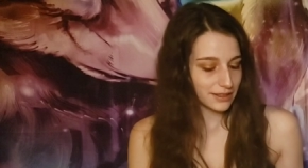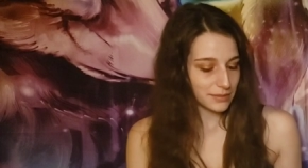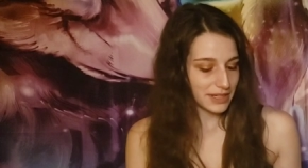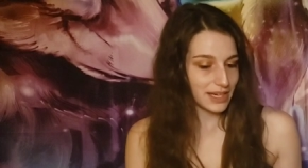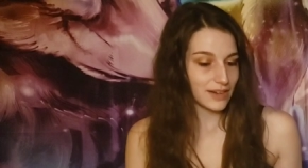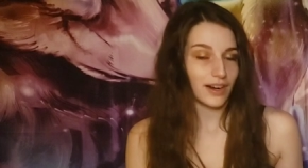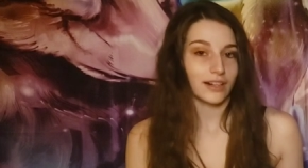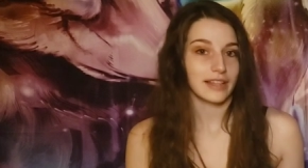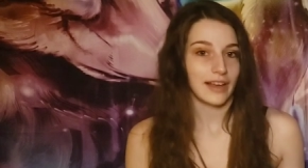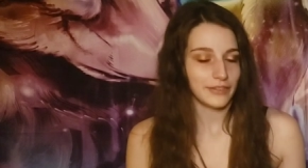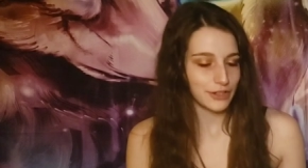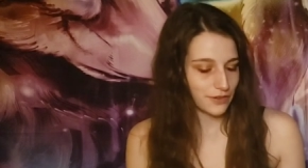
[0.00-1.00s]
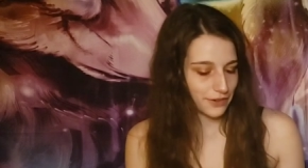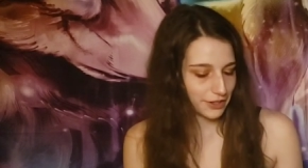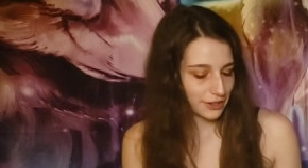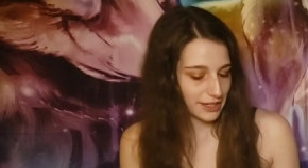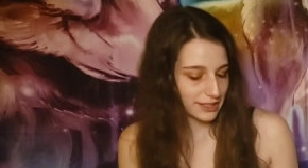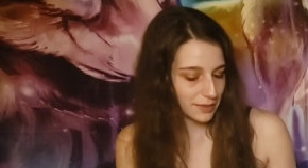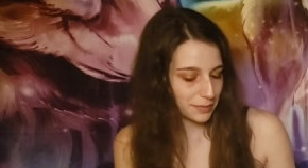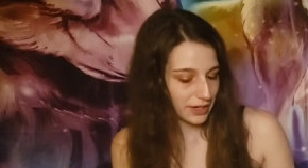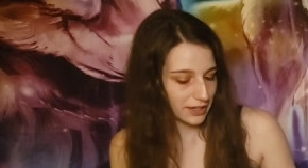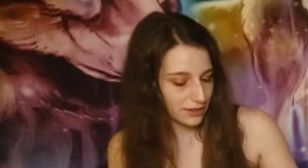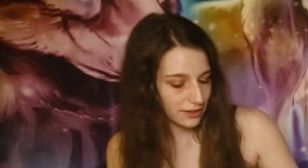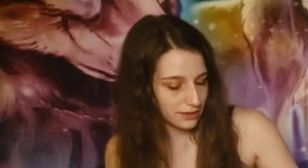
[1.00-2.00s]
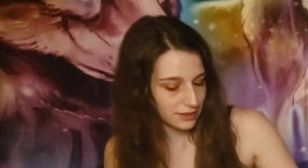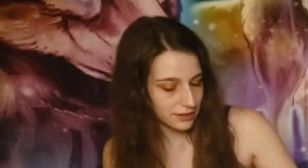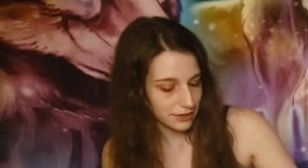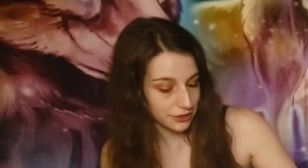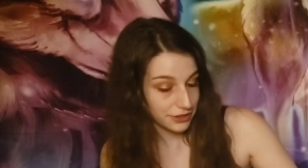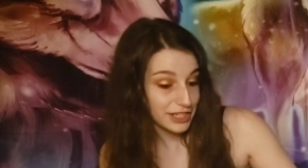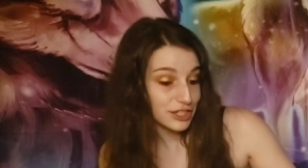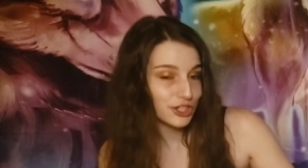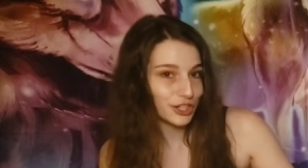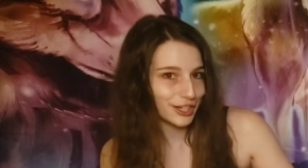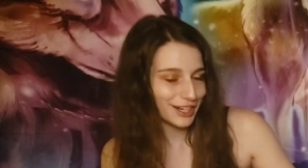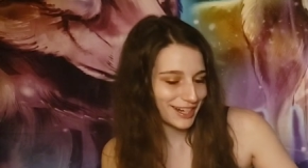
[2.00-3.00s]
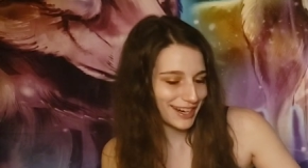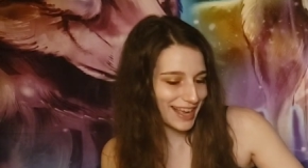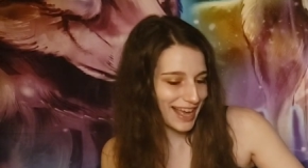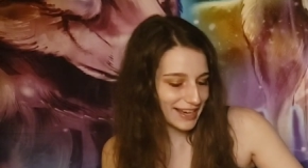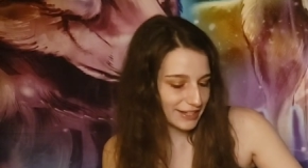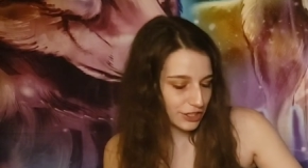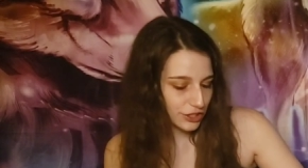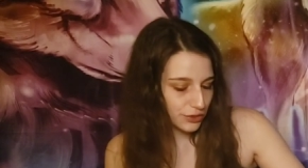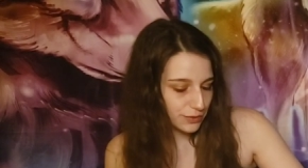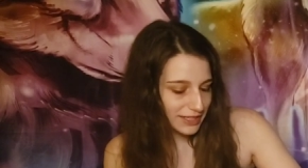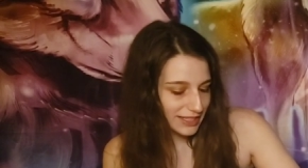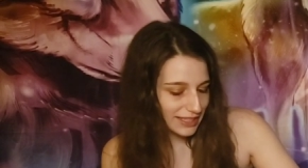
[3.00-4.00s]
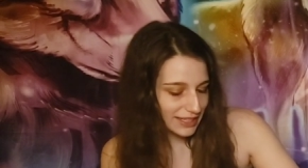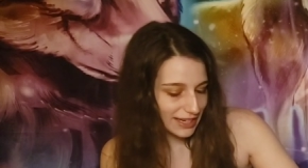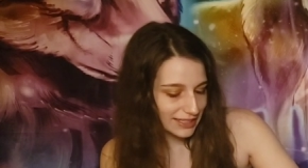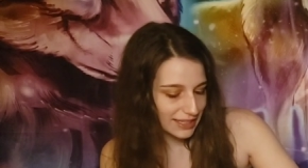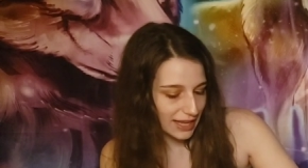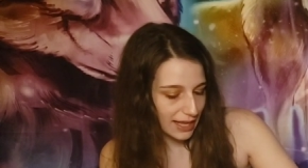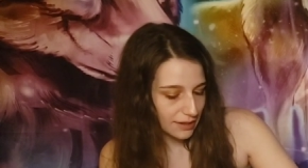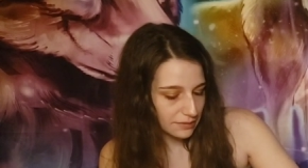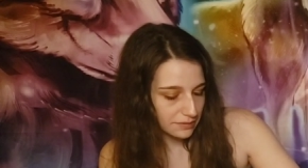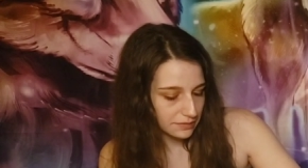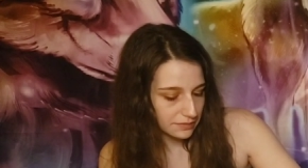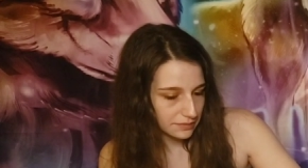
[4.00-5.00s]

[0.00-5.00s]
little bit of our leftover green sprinkles, green sugar, and just drizzle it on top.